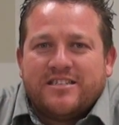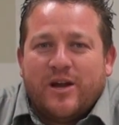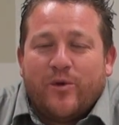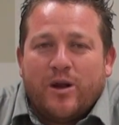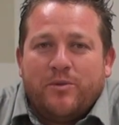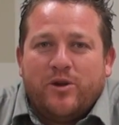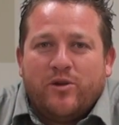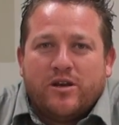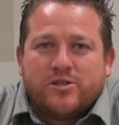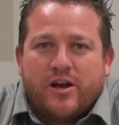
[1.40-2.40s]
Today we're going to be
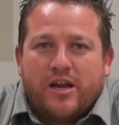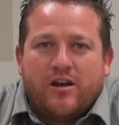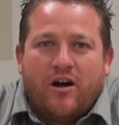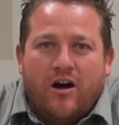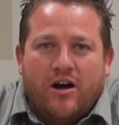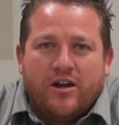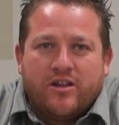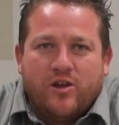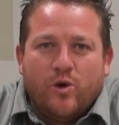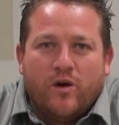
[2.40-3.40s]
doing a training
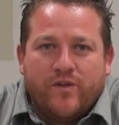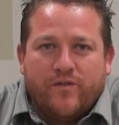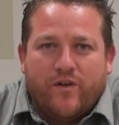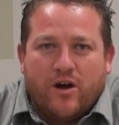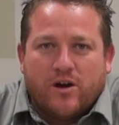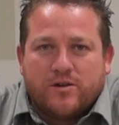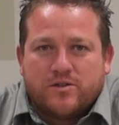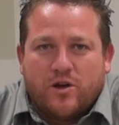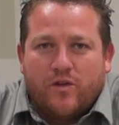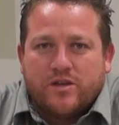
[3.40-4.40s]
on the ULV Fogger.
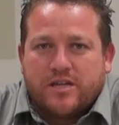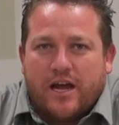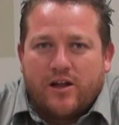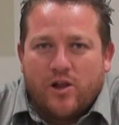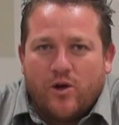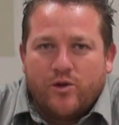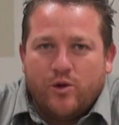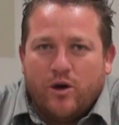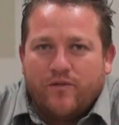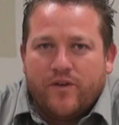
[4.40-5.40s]
It's called the Cyclone
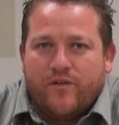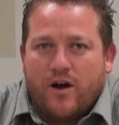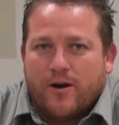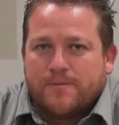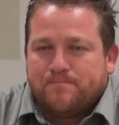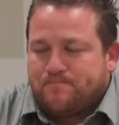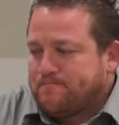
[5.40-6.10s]
ULV Fogger.